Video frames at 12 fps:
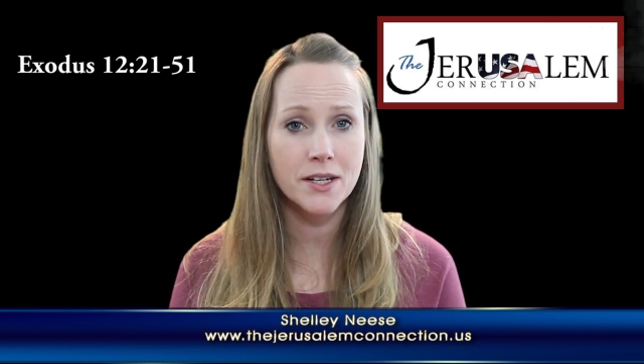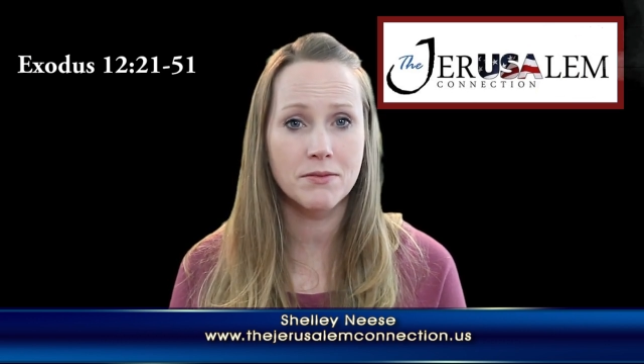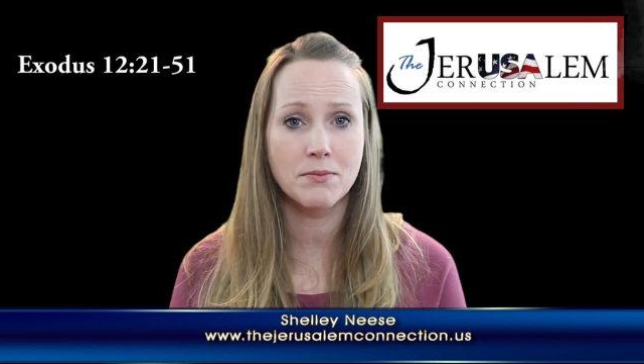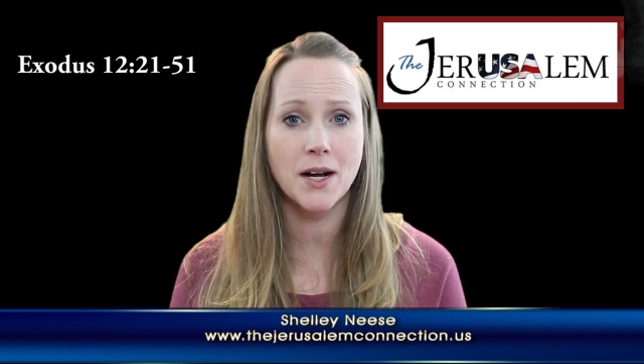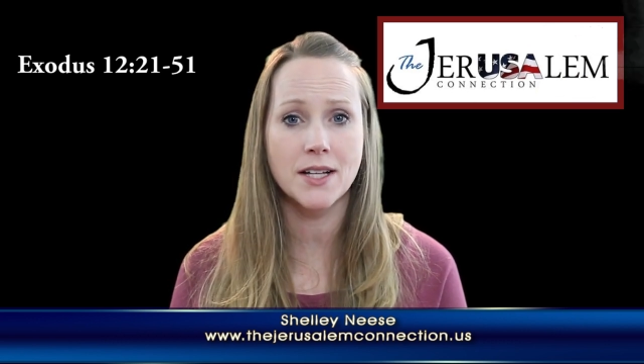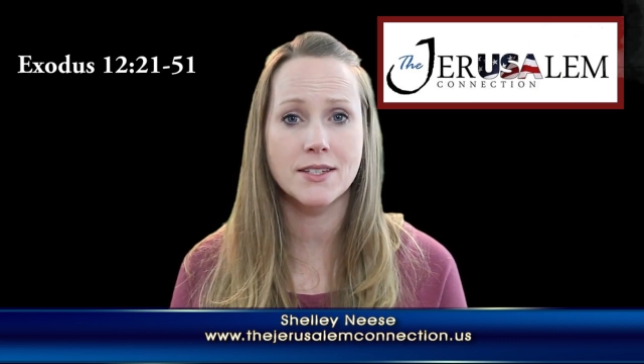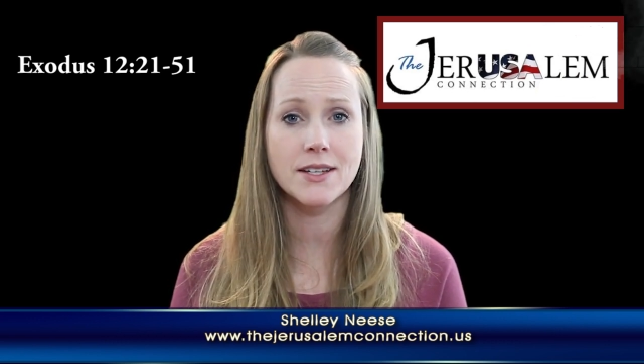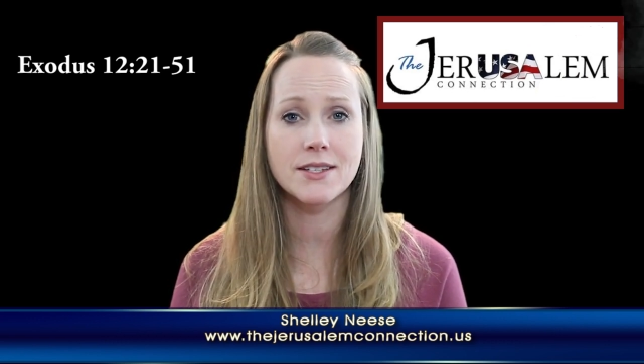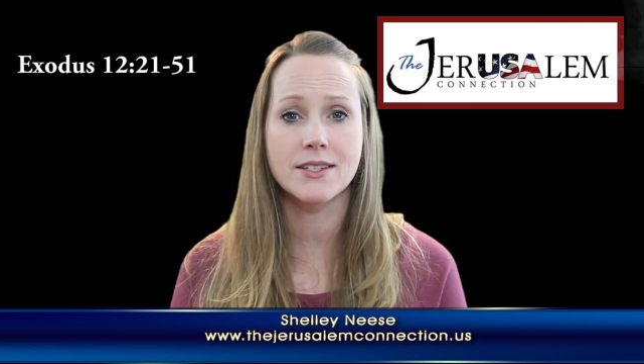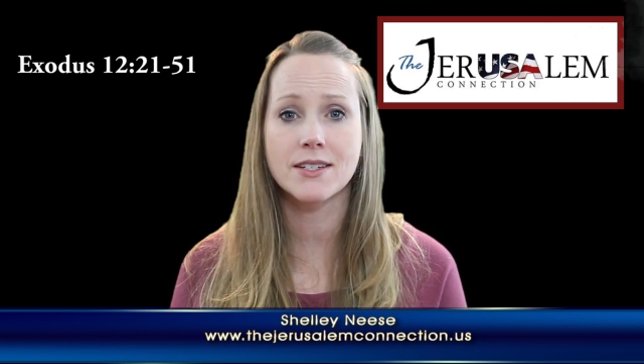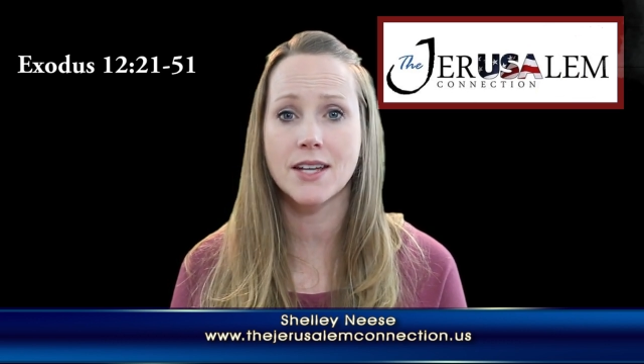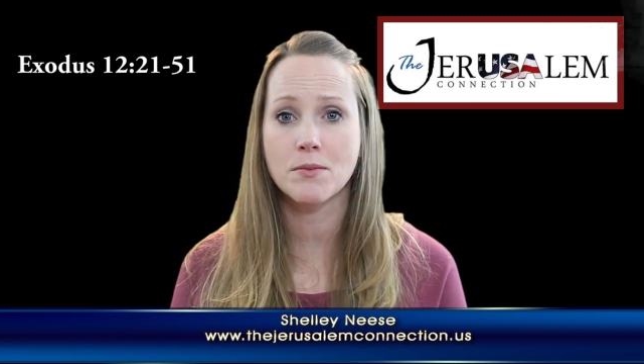of matzah
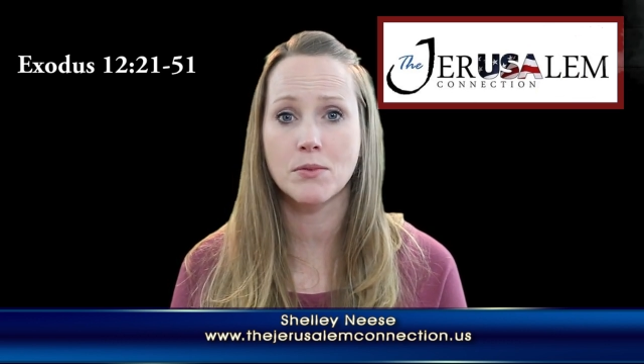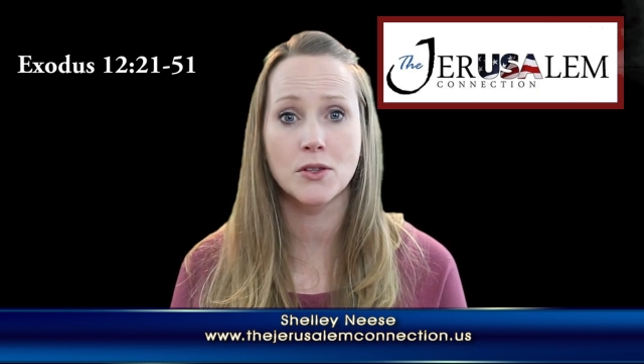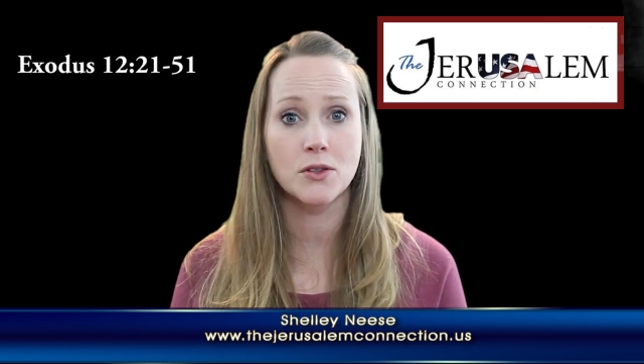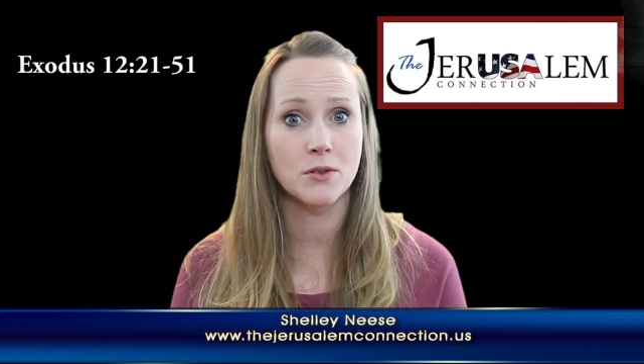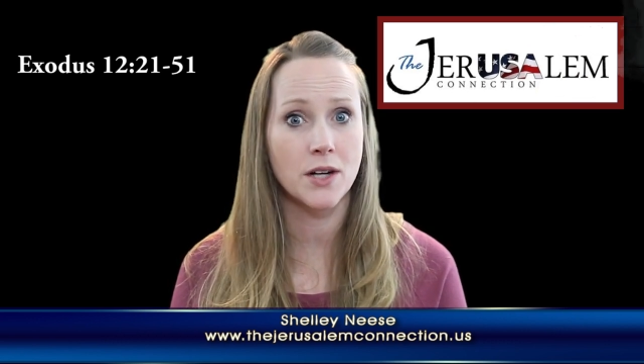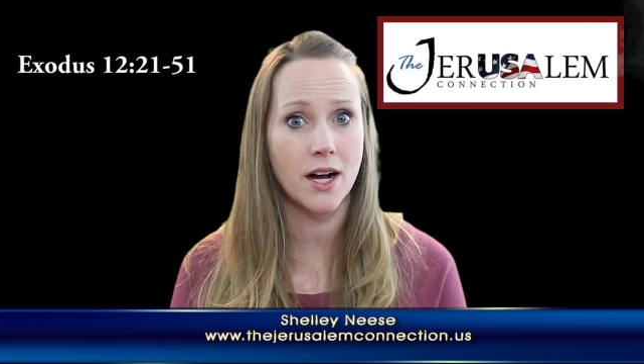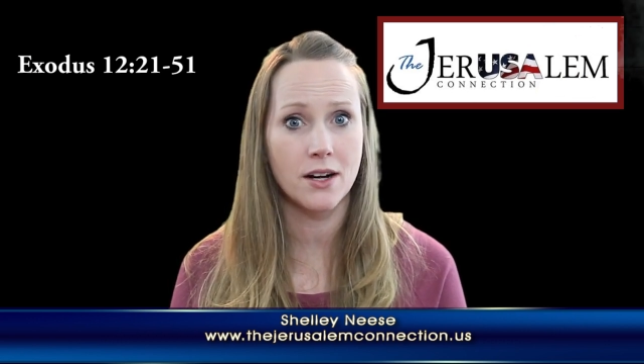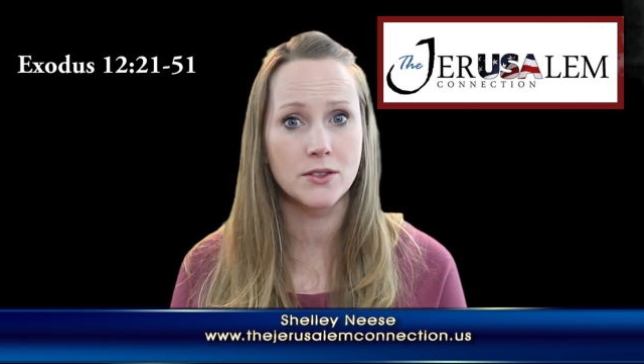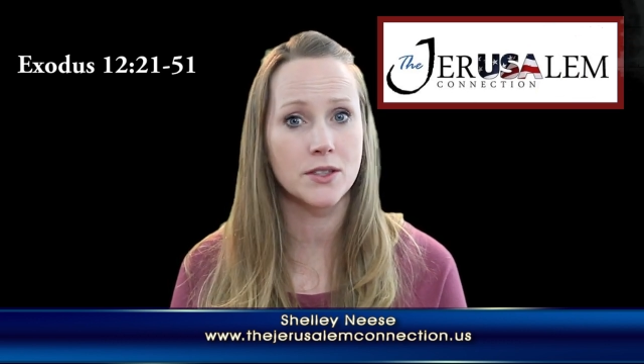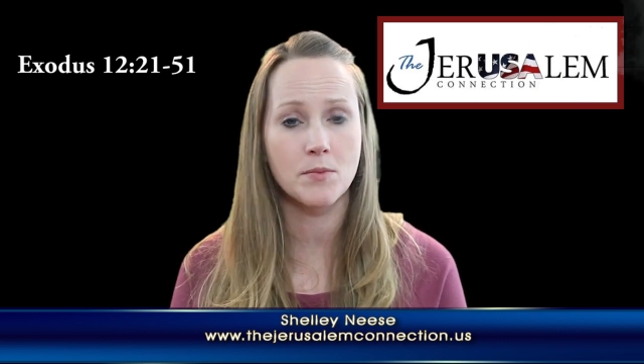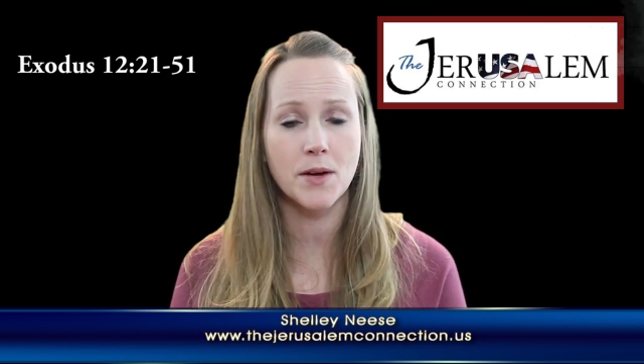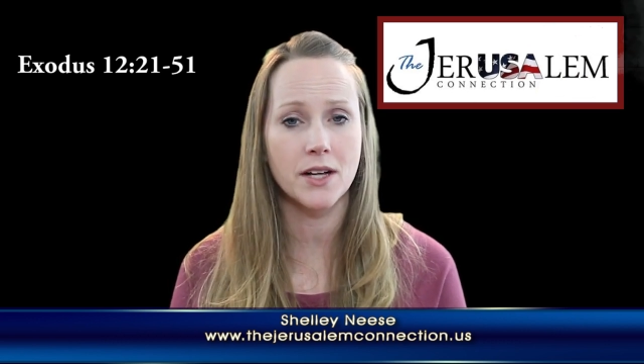as staple
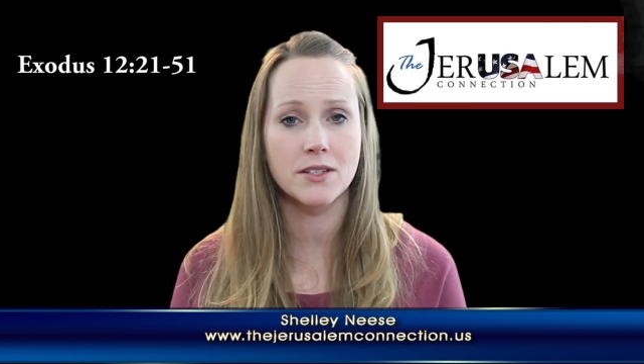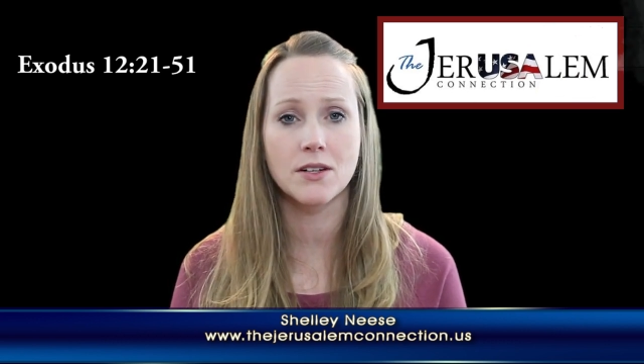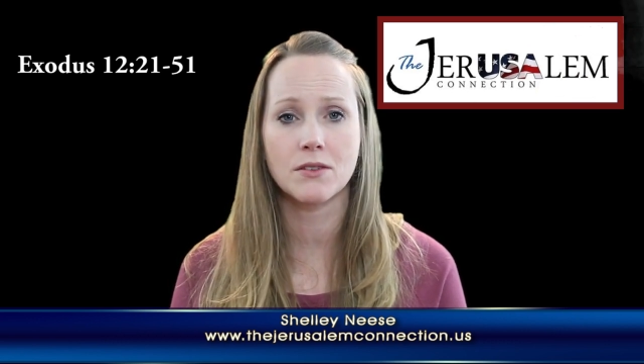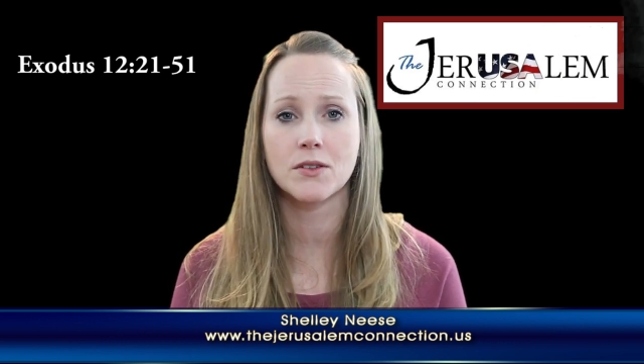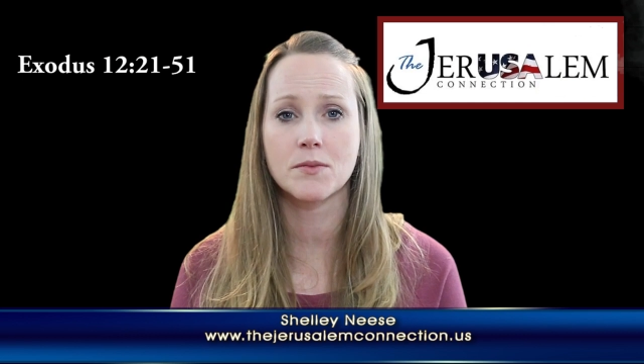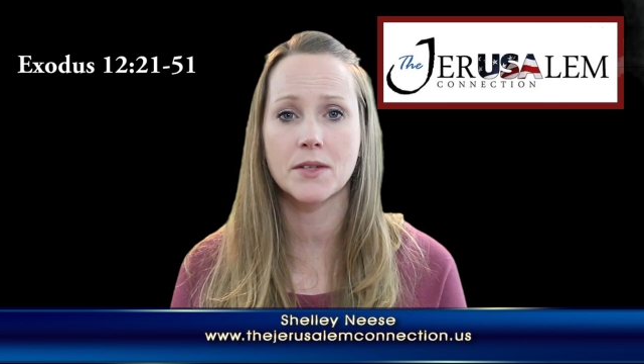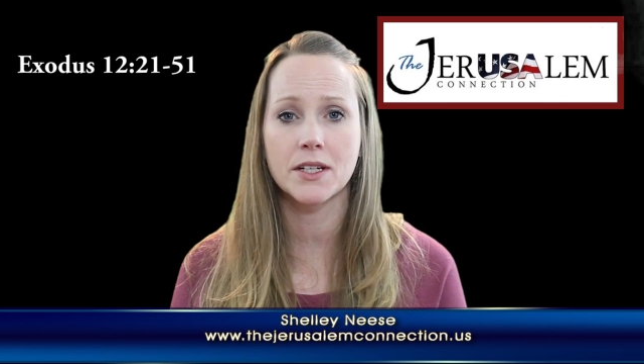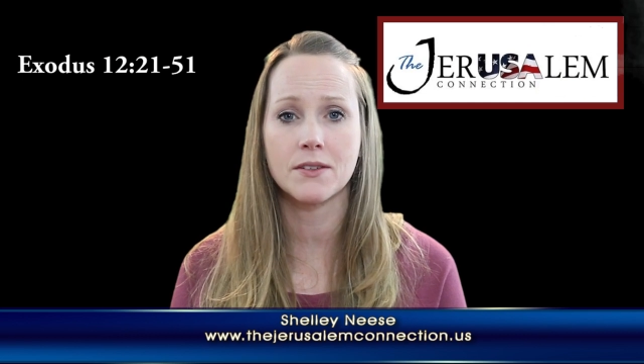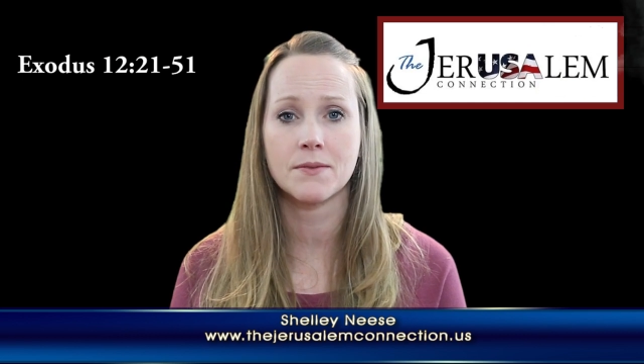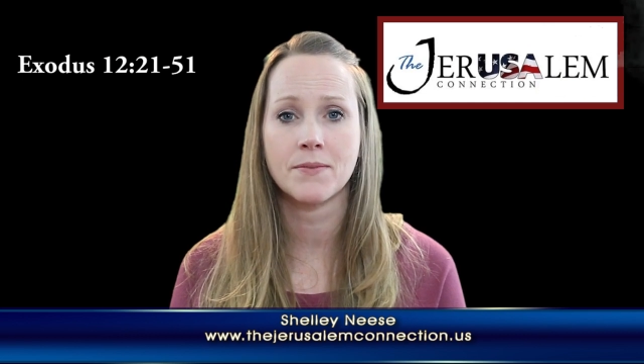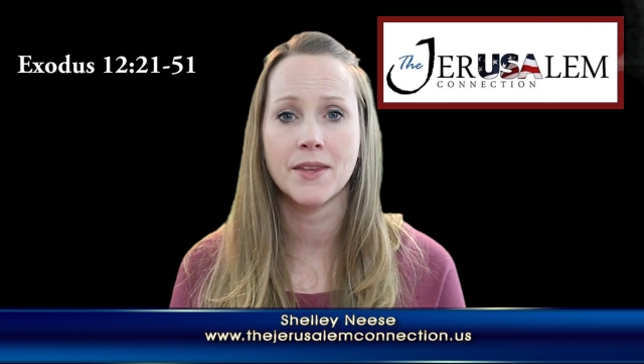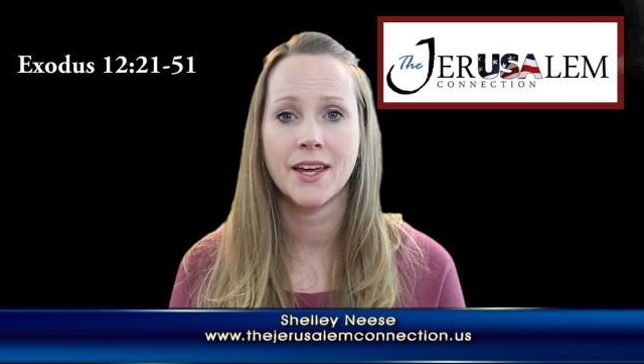throughout the Passover meal.